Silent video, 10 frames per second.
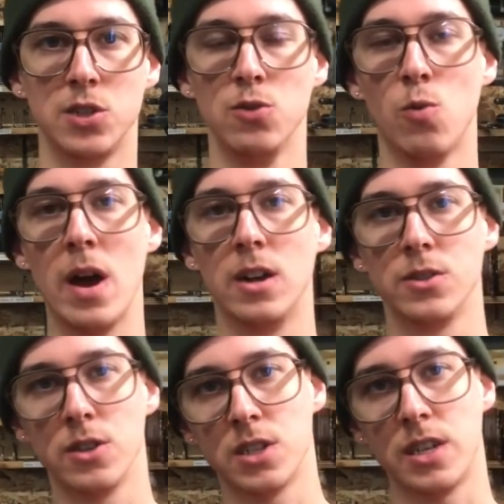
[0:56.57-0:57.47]
new
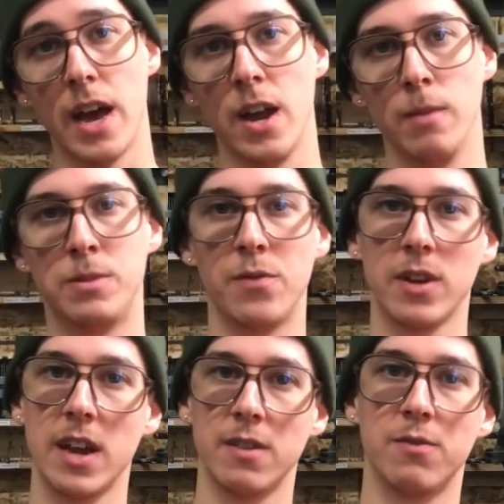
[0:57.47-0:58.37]
welder setup,
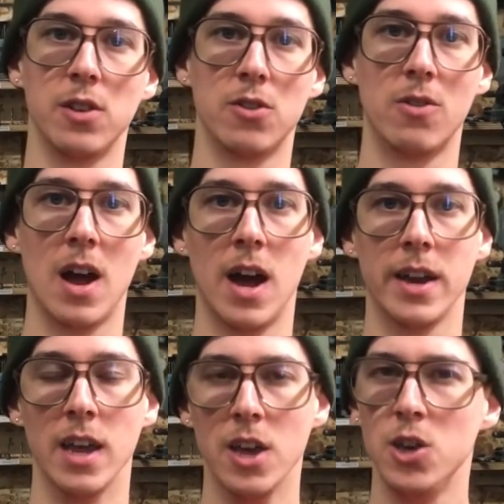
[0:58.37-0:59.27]
different kind of filler rod.